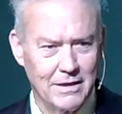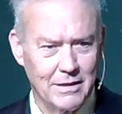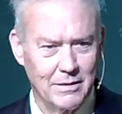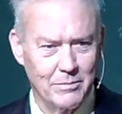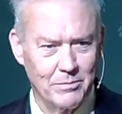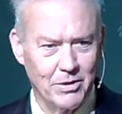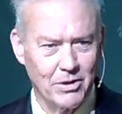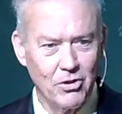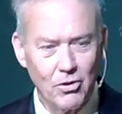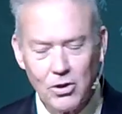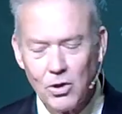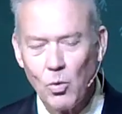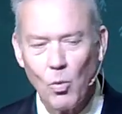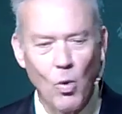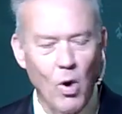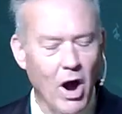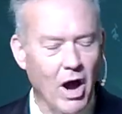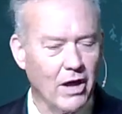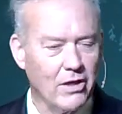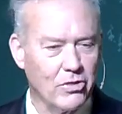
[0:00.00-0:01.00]
But you can
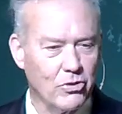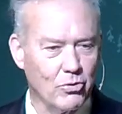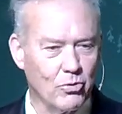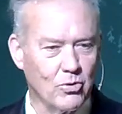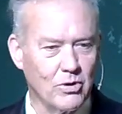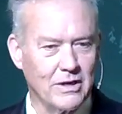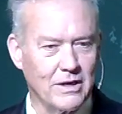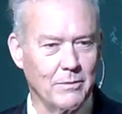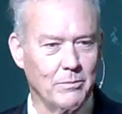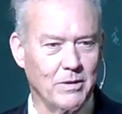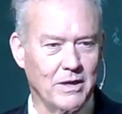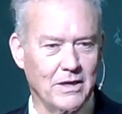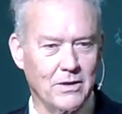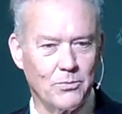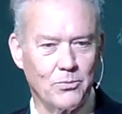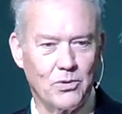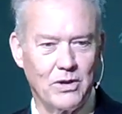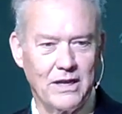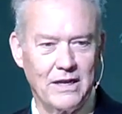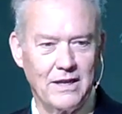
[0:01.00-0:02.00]
walk through it and be
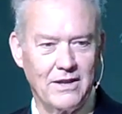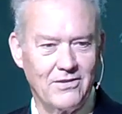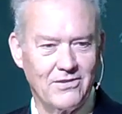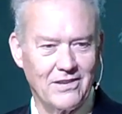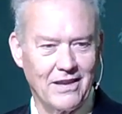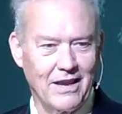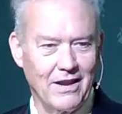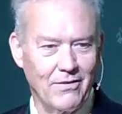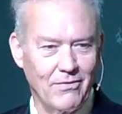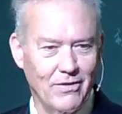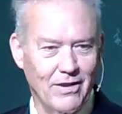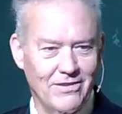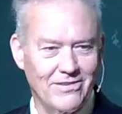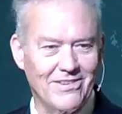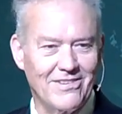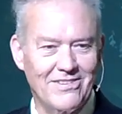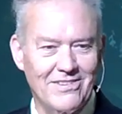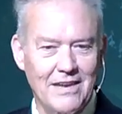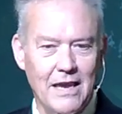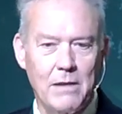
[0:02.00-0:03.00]
completely safe. It's
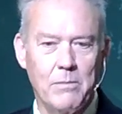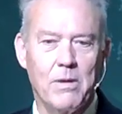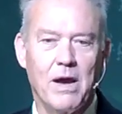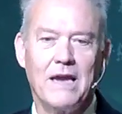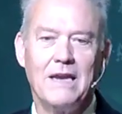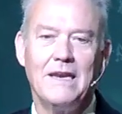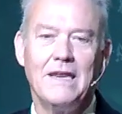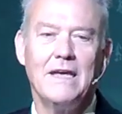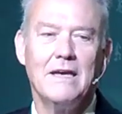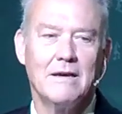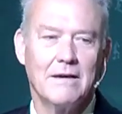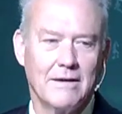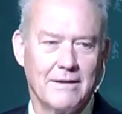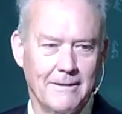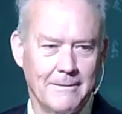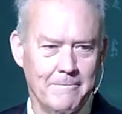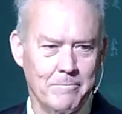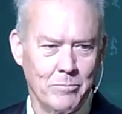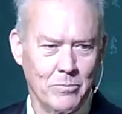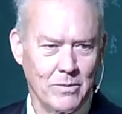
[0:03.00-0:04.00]
the same idea.
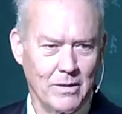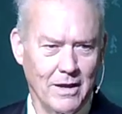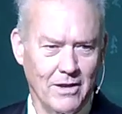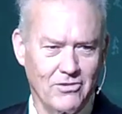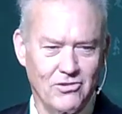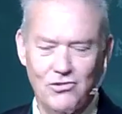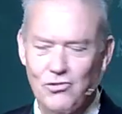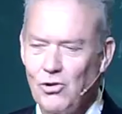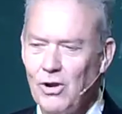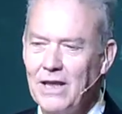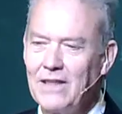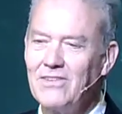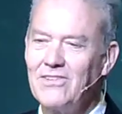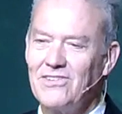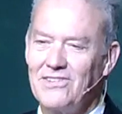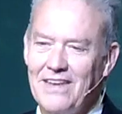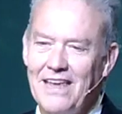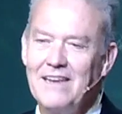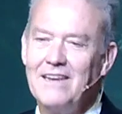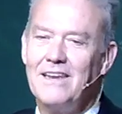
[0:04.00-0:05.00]
It's
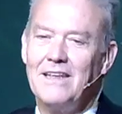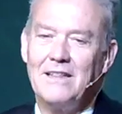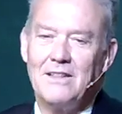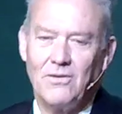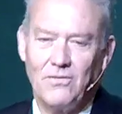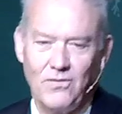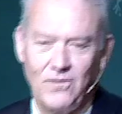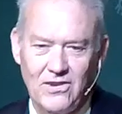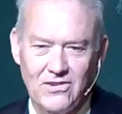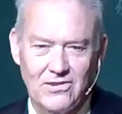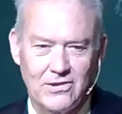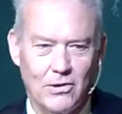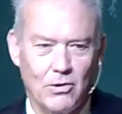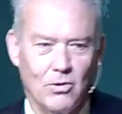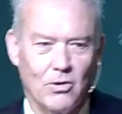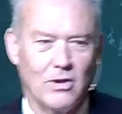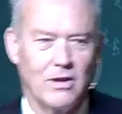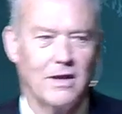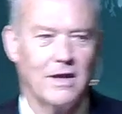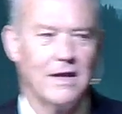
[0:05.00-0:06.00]
transcending the
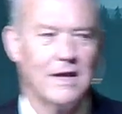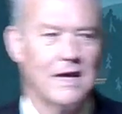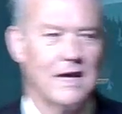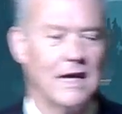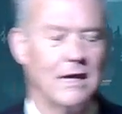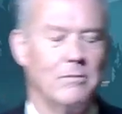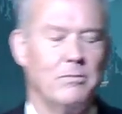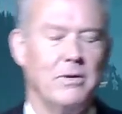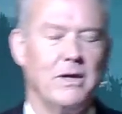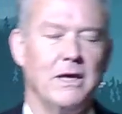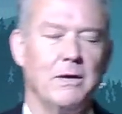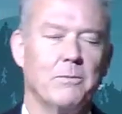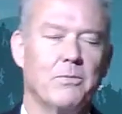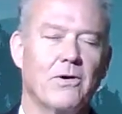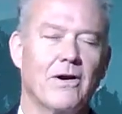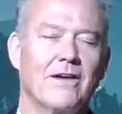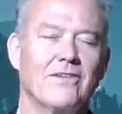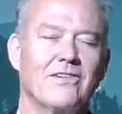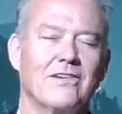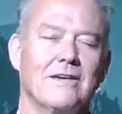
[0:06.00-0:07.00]
physical and being
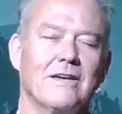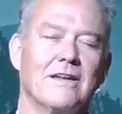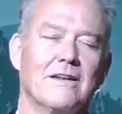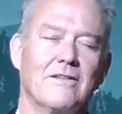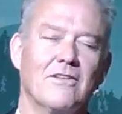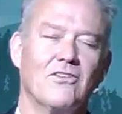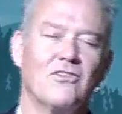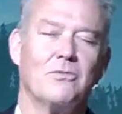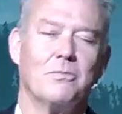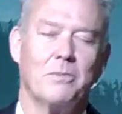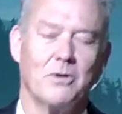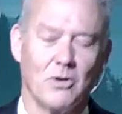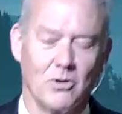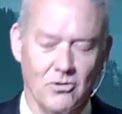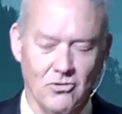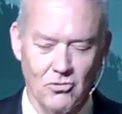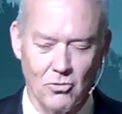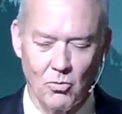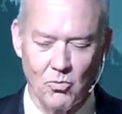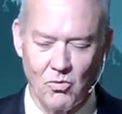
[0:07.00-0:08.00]
present in the
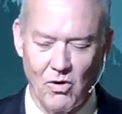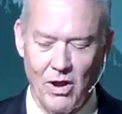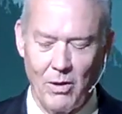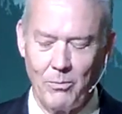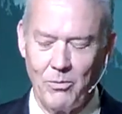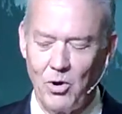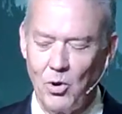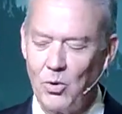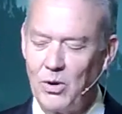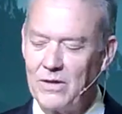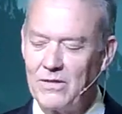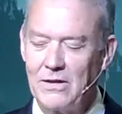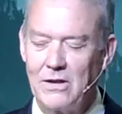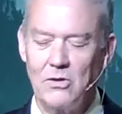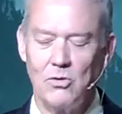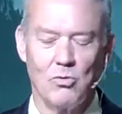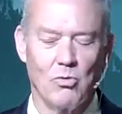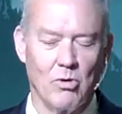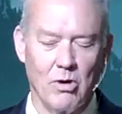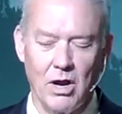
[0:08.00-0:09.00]
spiritual realm, knowing that
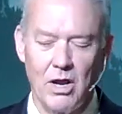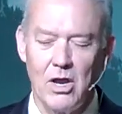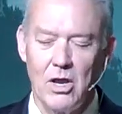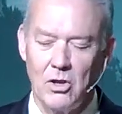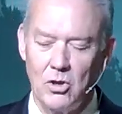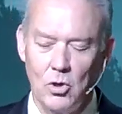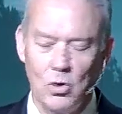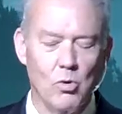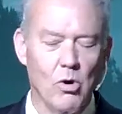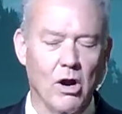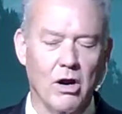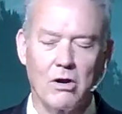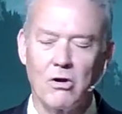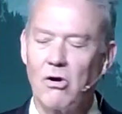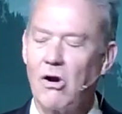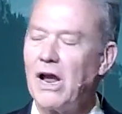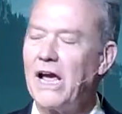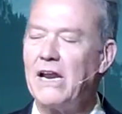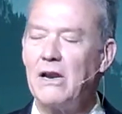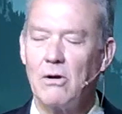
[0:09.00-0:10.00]
you are
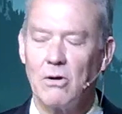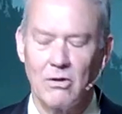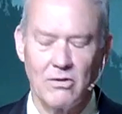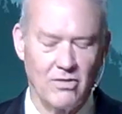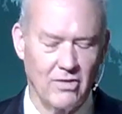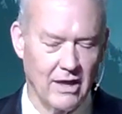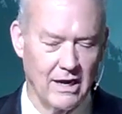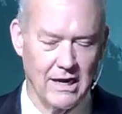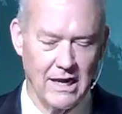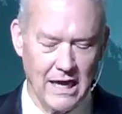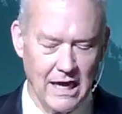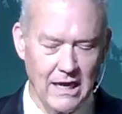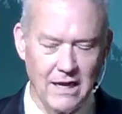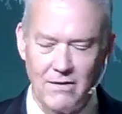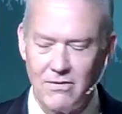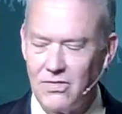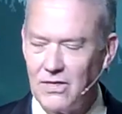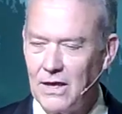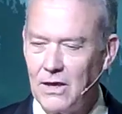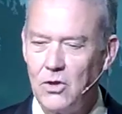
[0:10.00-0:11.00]
greater than
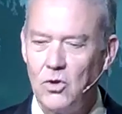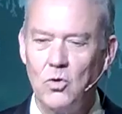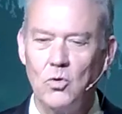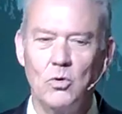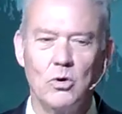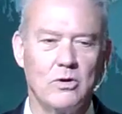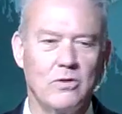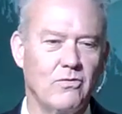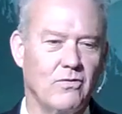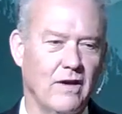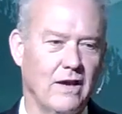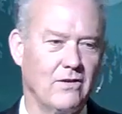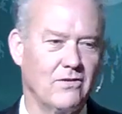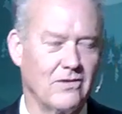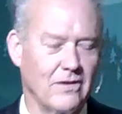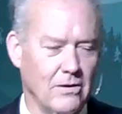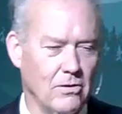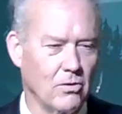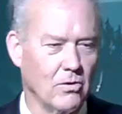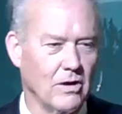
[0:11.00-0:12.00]
anything you could face
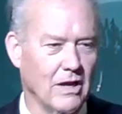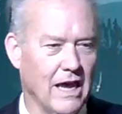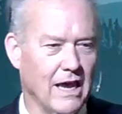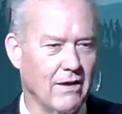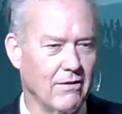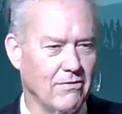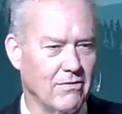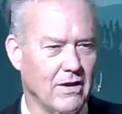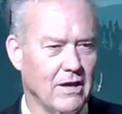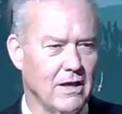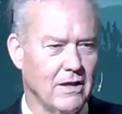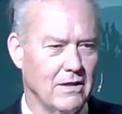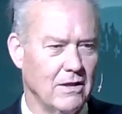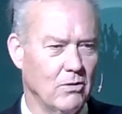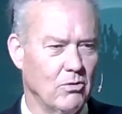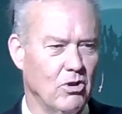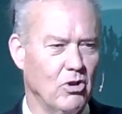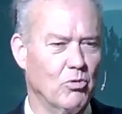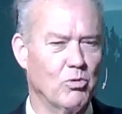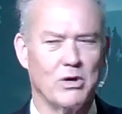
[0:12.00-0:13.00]
in your life that
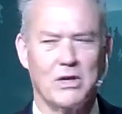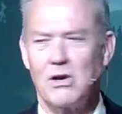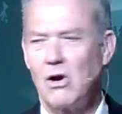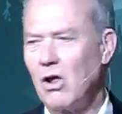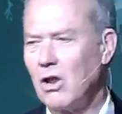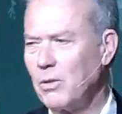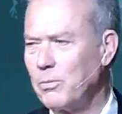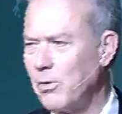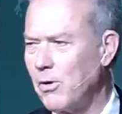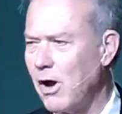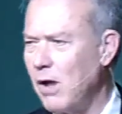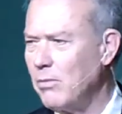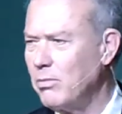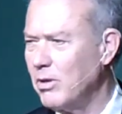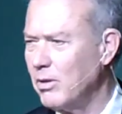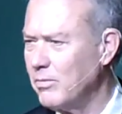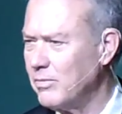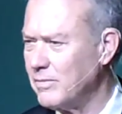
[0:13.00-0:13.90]
you would call a problem.